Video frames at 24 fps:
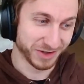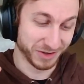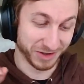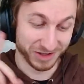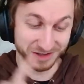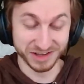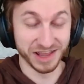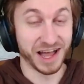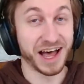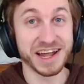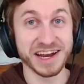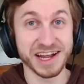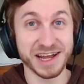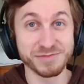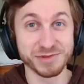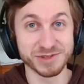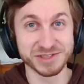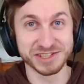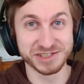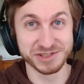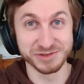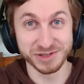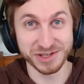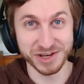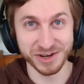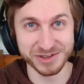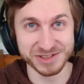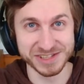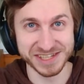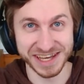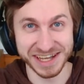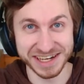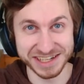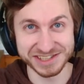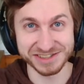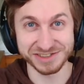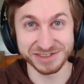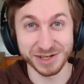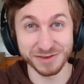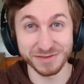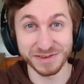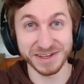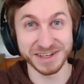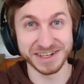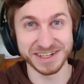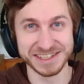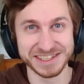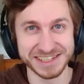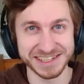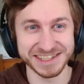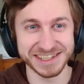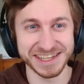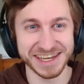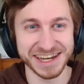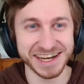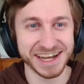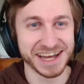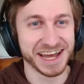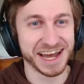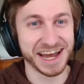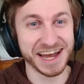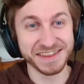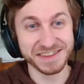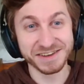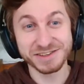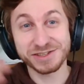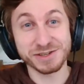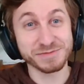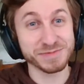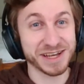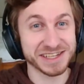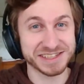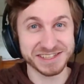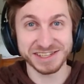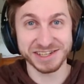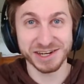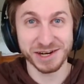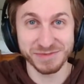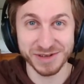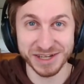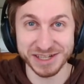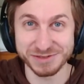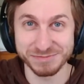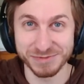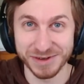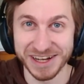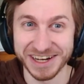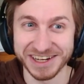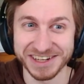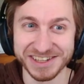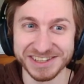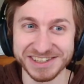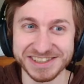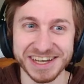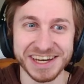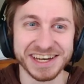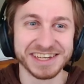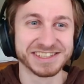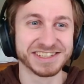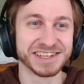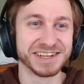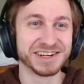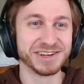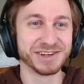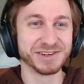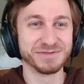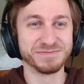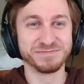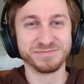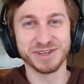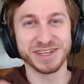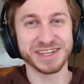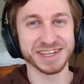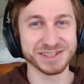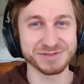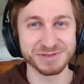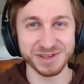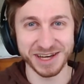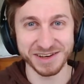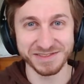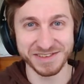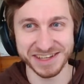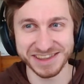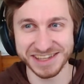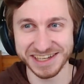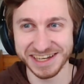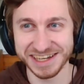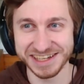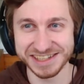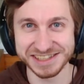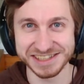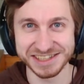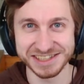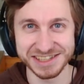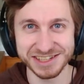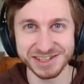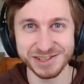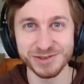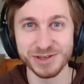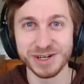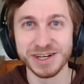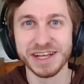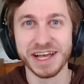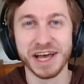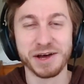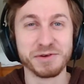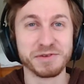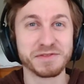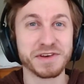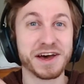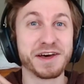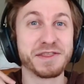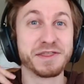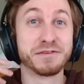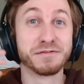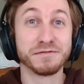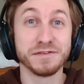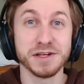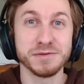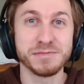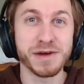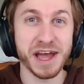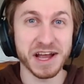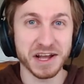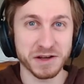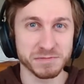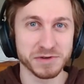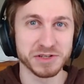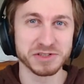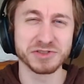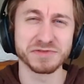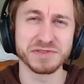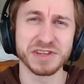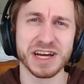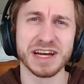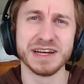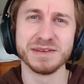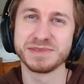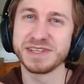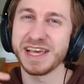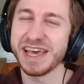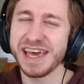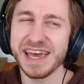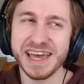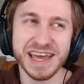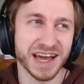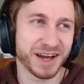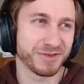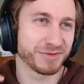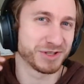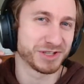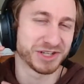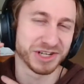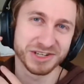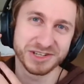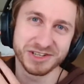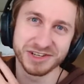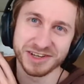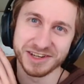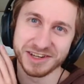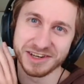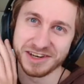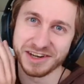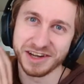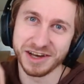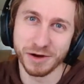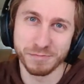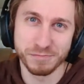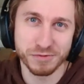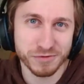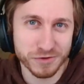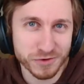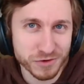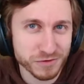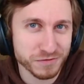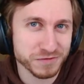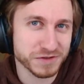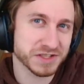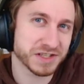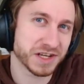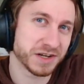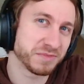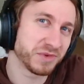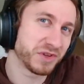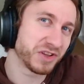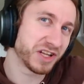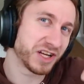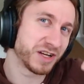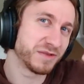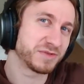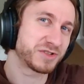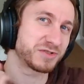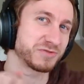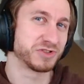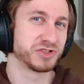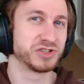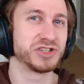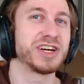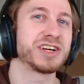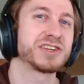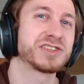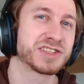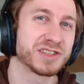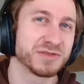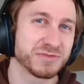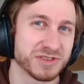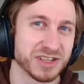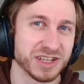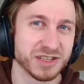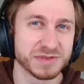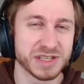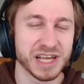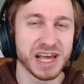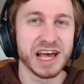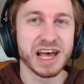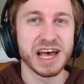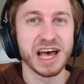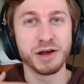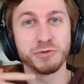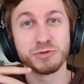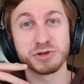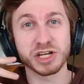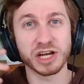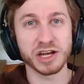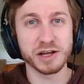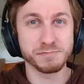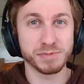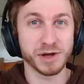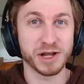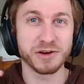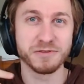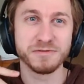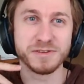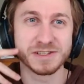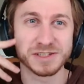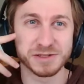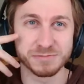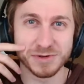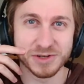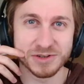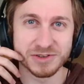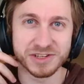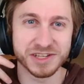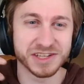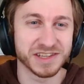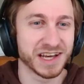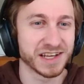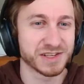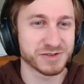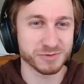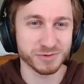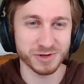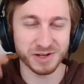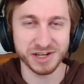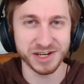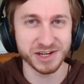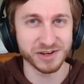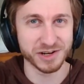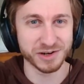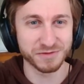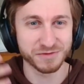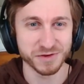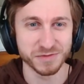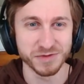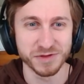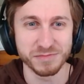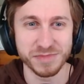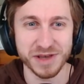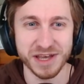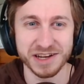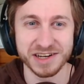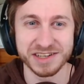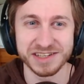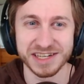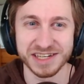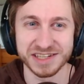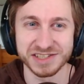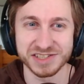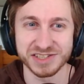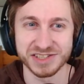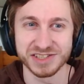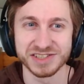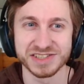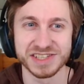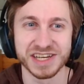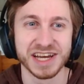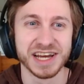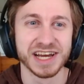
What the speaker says: not able to do the code signing certificate until then, and those are basically our biggest blockers. So because we have nothing else to do, and we've gotten the feedback a bunch of times, hey, I wish I could approve some clips, reject some clips, I wish I had better visibility. That's what we're hearing from the beta testers.